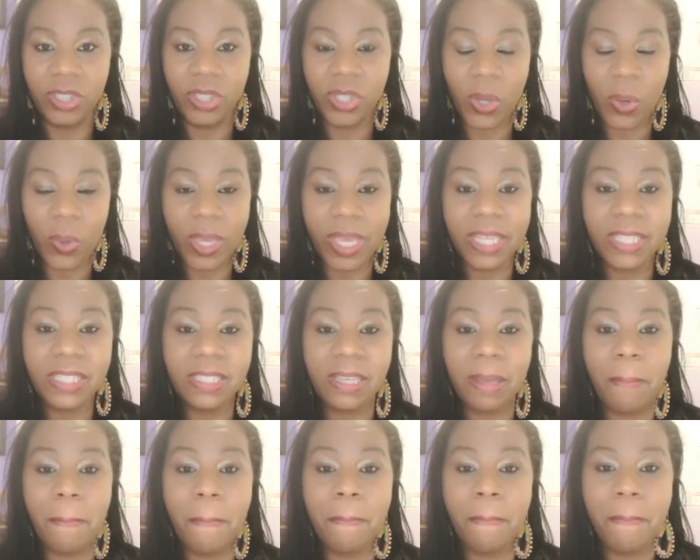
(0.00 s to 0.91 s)
So it's
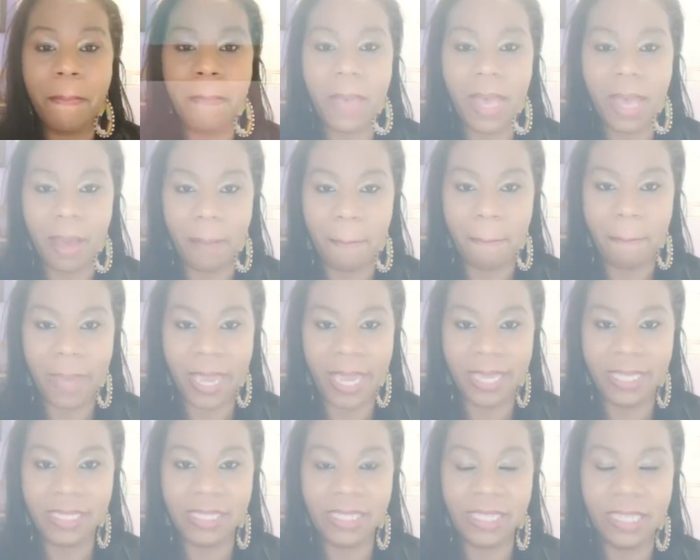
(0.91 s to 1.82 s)
an
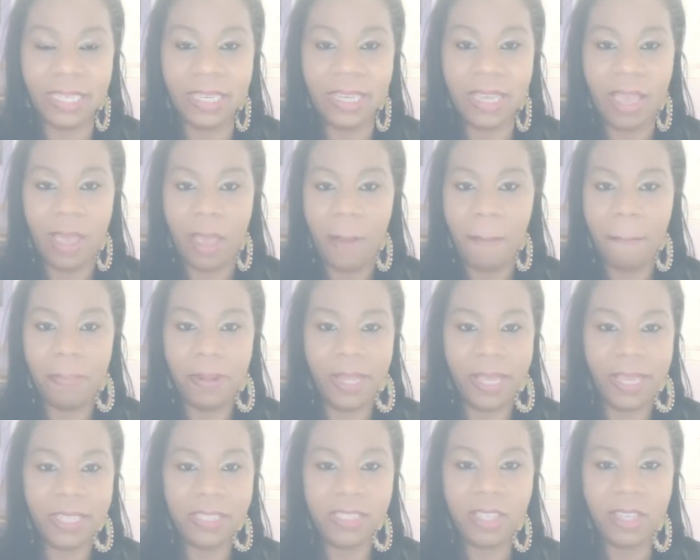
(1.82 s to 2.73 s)
amazing
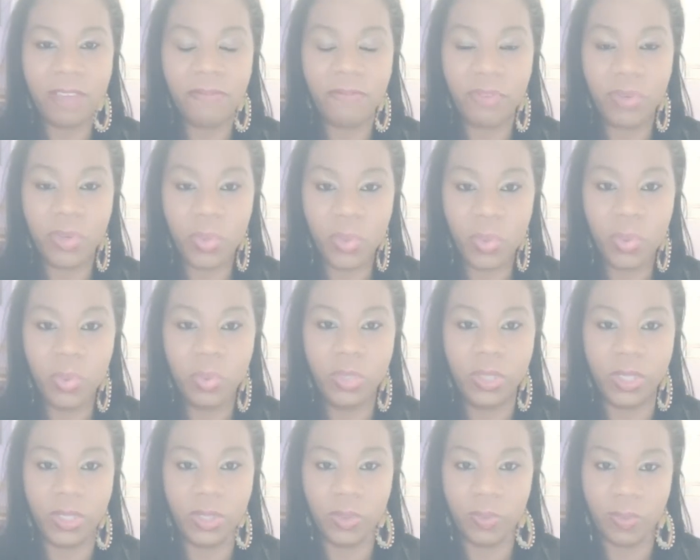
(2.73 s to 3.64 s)
place if you
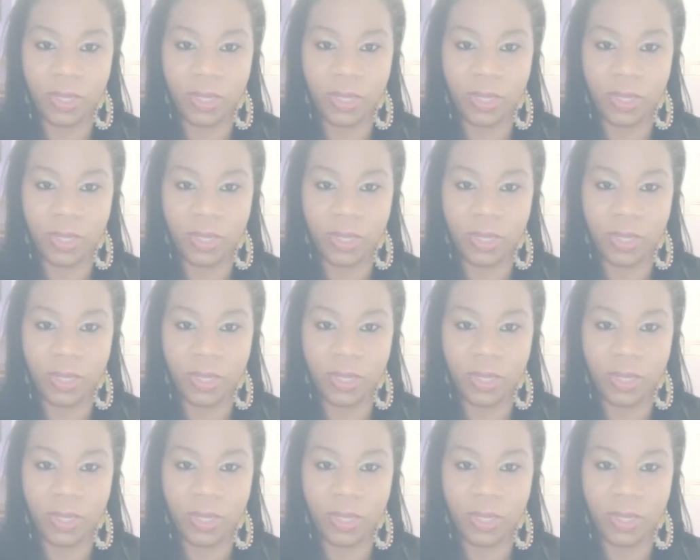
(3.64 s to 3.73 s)
just